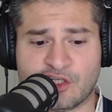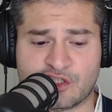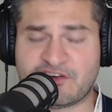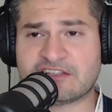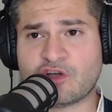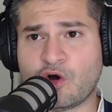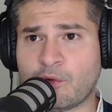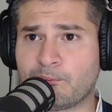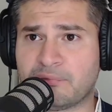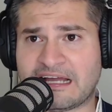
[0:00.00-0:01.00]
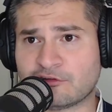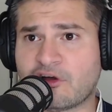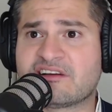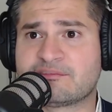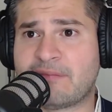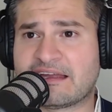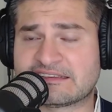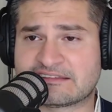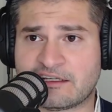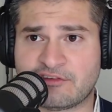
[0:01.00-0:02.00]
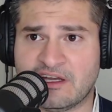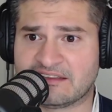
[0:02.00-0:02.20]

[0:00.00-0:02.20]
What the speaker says: You've had the whole Black Lives Matter stuff.